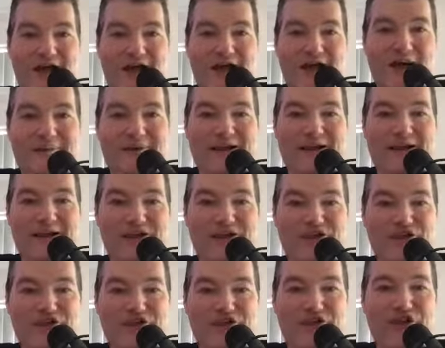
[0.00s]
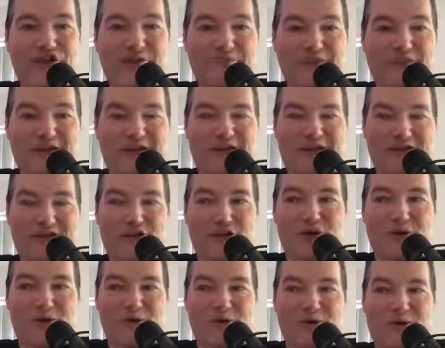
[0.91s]
I'm going to turn my
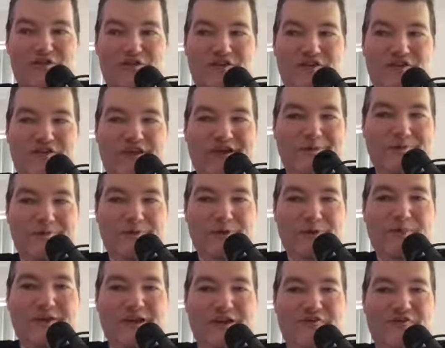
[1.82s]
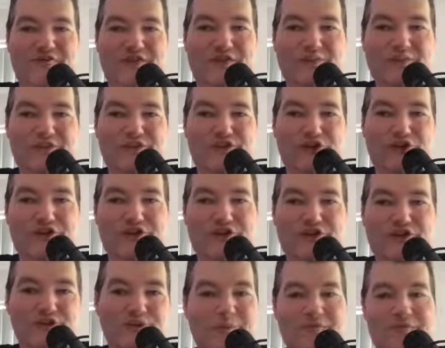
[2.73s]
guitar off and put my headphones on
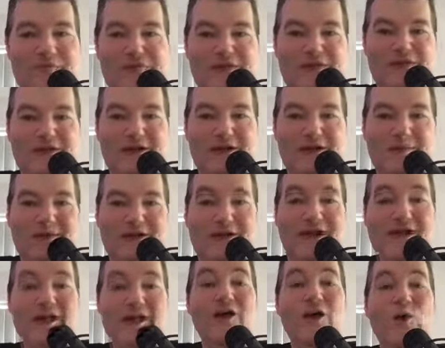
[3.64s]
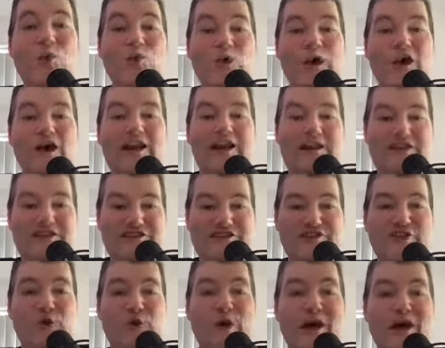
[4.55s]
and swap things around a bit while I
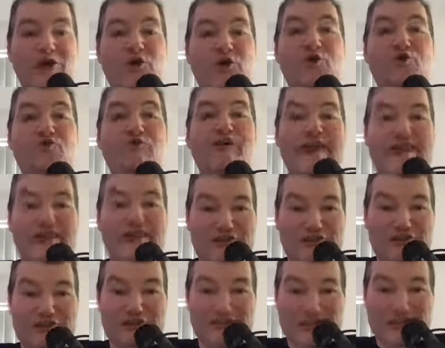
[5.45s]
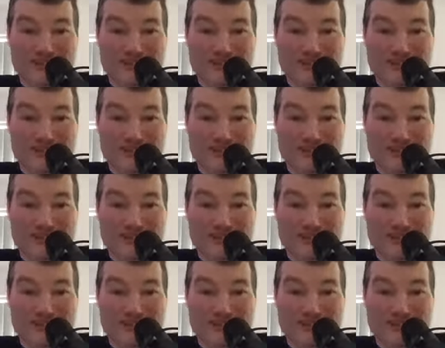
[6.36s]
listen to Uncle Rich.